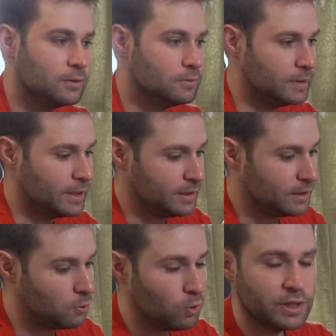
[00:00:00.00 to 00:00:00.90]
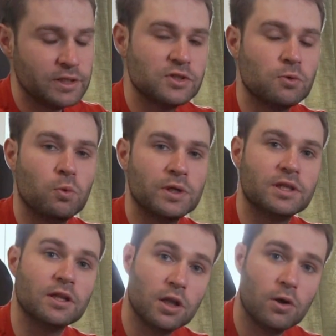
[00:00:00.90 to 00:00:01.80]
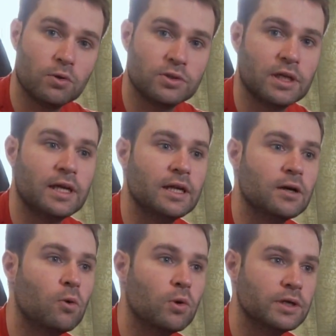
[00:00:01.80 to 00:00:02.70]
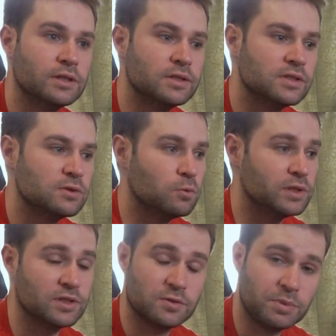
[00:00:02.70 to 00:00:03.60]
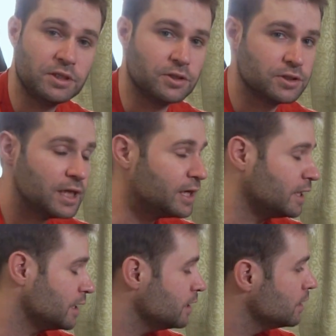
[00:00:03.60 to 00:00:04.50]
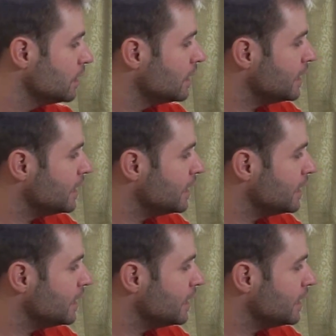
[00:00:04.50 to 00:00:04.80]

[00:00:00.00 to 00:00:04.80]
in accordance with the loads, in accordance with the speed you're taking,